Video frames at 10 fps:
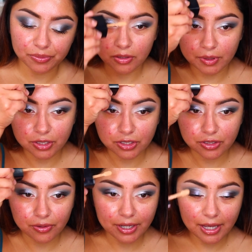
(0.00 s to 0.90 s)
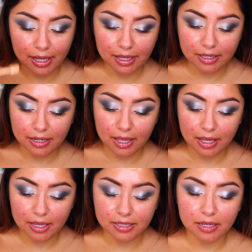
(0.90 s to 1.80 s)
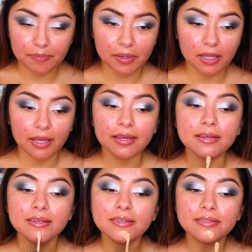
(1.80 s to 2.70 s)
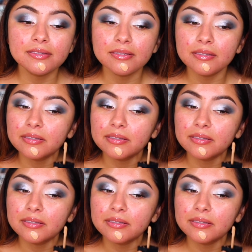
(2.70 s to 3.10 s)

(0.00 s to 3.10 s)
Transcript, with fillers: So I'm going to just go ahead and apply it.